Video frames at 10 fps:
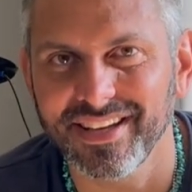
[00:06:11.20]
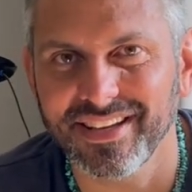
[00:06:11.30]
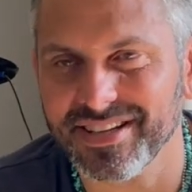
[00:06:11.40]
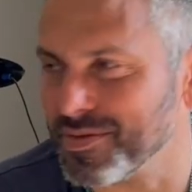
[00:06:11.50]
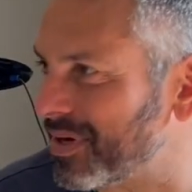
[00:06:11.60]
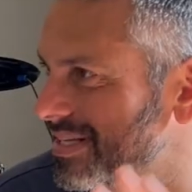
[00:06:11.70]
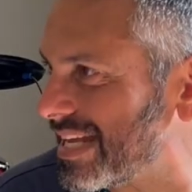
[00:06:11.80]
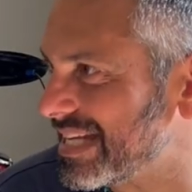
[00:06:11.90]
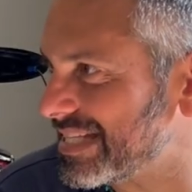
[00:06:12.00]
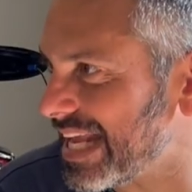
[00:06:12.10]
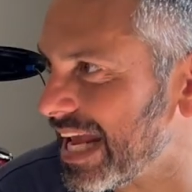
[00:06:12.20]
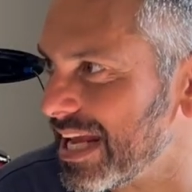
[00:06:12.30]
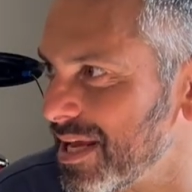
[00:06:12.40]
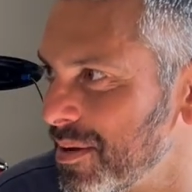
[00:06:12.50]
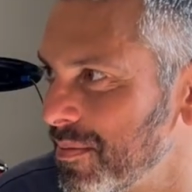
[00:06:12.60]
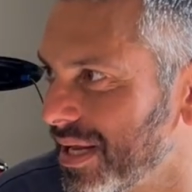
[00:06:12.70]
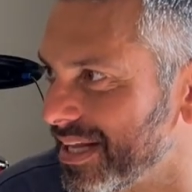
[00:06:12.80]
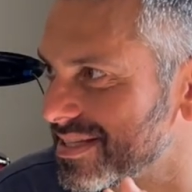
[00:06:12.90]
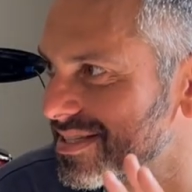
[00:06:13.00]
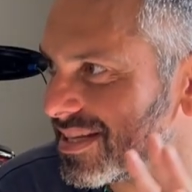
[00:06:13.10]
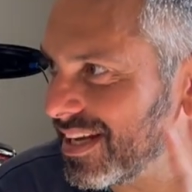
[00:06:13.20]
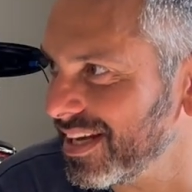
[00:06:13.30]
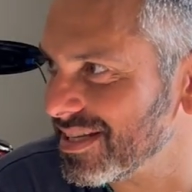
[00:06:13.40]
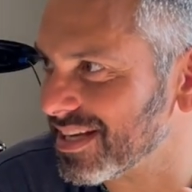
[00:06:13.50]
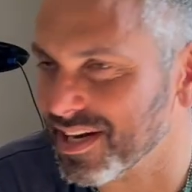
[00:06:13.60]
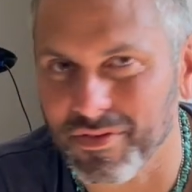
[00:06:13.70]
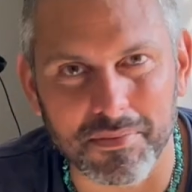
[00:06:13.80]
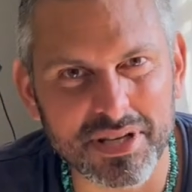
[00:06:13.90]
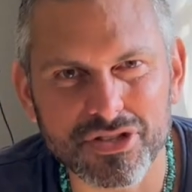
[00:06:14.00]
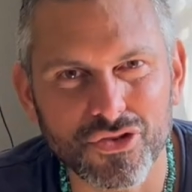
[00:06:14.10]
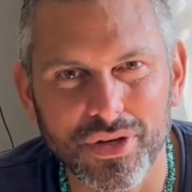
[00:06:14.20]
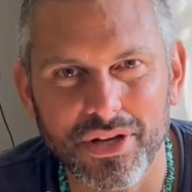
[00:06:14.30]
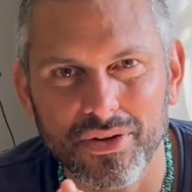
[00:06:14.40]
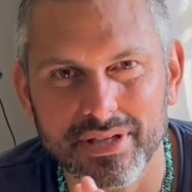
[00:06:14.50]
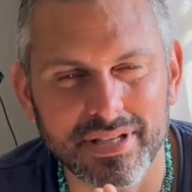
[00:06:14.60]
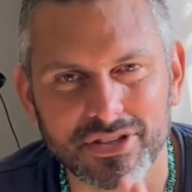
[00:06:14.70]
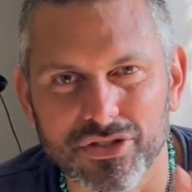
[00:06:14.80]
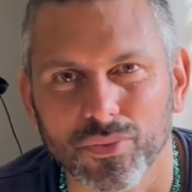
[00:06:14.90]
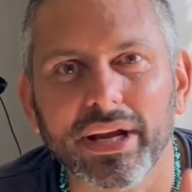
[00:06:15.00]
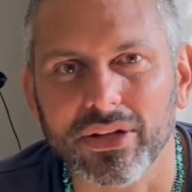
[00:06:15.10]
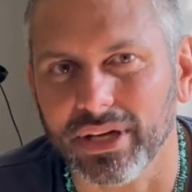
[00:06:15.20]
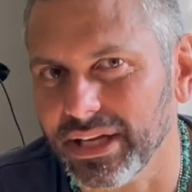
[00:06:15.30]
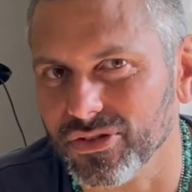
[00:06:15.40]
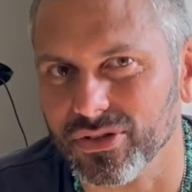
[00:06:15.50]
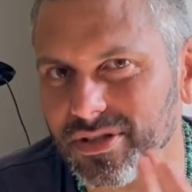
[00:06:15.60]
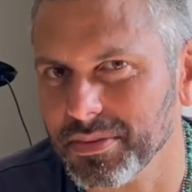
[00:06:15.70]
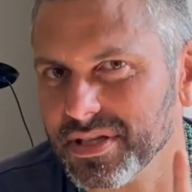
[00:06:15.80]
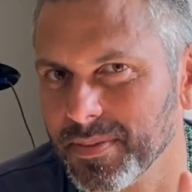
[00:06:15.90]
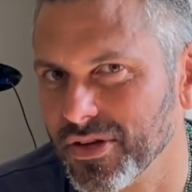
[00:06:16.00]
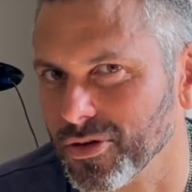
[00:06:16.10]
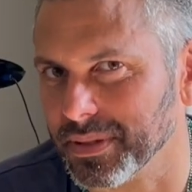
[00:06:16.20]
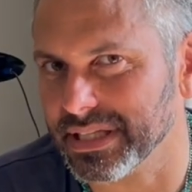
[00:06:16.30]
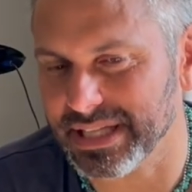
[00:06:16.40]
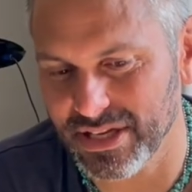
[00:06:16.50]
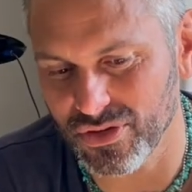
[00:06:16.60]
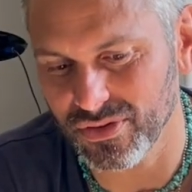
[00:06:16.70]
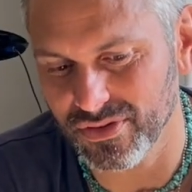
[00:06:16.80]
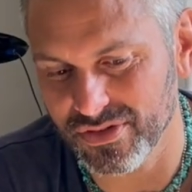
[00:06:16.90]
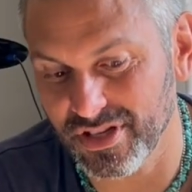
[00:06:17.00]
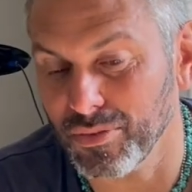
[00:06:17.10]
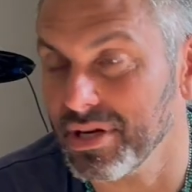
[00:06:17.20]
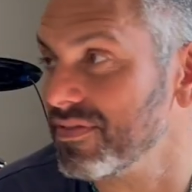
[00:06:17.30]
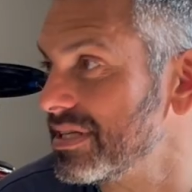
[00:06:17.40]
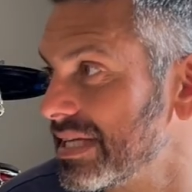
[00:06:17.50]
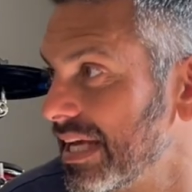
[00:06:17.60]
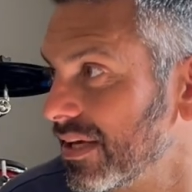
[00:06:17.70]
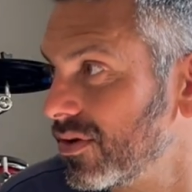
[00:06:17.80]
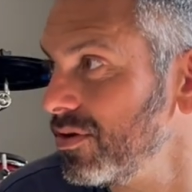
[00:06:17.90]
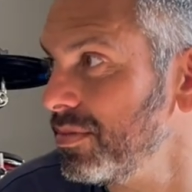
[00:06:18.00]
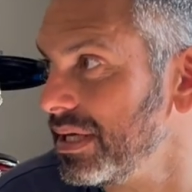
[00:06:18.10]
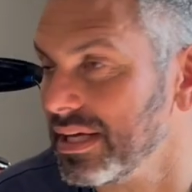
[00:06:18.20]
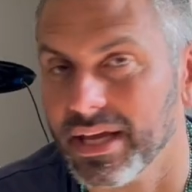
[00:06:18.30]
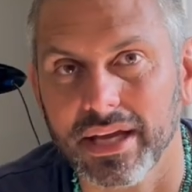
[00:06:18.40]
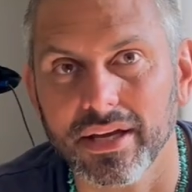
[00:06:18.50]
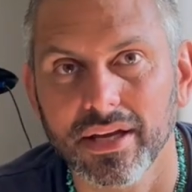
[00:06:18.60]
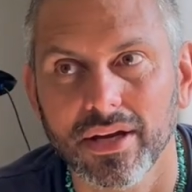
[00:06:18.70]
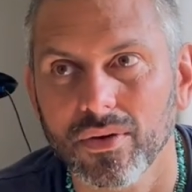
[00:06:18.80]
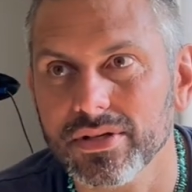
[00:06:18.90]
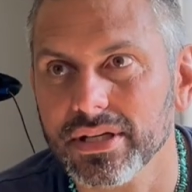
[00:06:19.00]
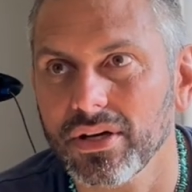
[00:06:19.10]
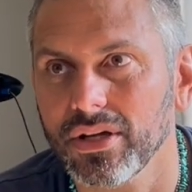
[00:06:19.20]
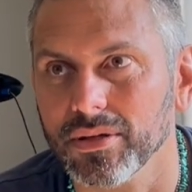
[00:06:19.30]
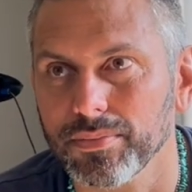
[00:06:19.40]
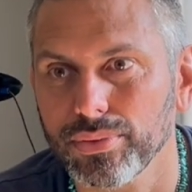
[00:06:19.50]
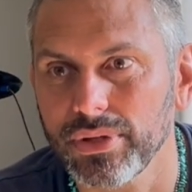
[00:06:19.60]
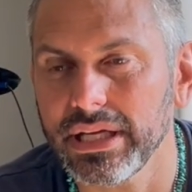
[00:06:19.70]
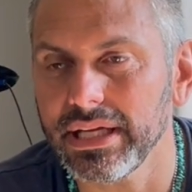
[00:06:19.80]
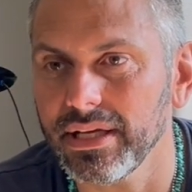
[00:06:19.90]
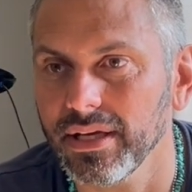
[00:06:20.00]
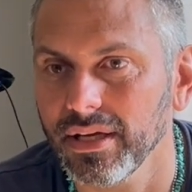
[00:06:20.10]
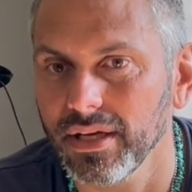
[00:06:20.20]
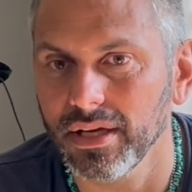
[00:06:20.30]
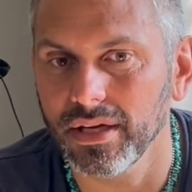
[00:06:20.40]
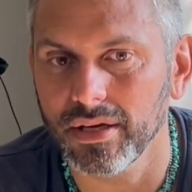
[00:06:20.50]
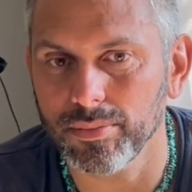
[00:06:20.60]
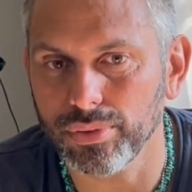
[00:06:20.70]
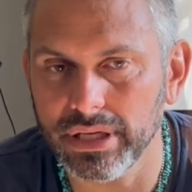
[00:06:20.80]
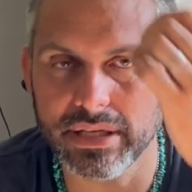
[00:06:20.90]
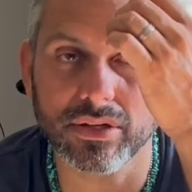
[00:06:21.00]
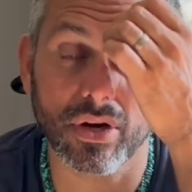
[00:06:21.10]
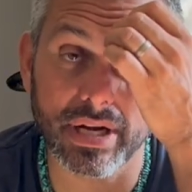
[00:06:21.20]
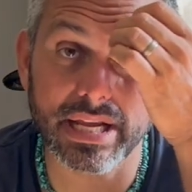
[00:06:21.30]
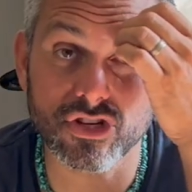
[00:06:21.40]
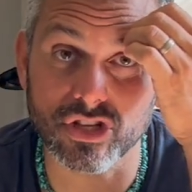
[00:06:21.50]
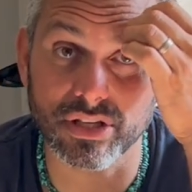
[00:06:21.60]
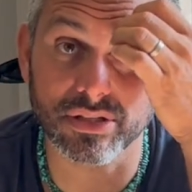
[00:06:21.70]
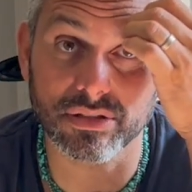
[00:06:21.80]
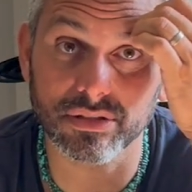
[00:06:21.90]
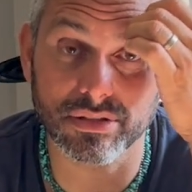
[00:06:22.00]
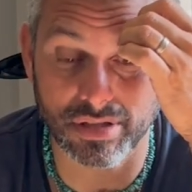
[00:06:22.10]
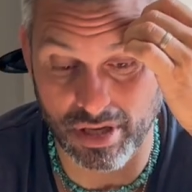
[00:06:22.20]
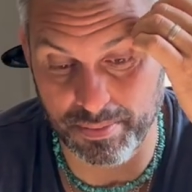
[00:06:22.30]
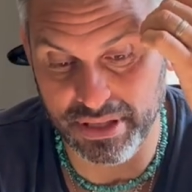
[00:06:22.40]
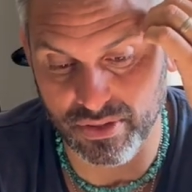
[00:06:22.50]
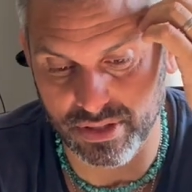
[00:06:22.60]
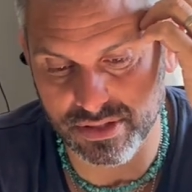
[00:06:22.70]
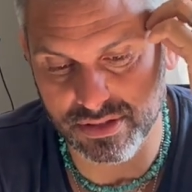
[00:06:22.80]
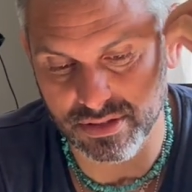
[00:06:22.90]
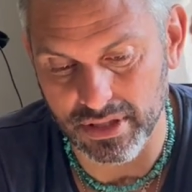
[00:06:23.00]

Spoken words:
doesn't want to say his name, and it's kind of a mystery. It's not just a regular angel. There's something special about this angel. Some would even say it could be what's it called? A pre-incarnation appearance.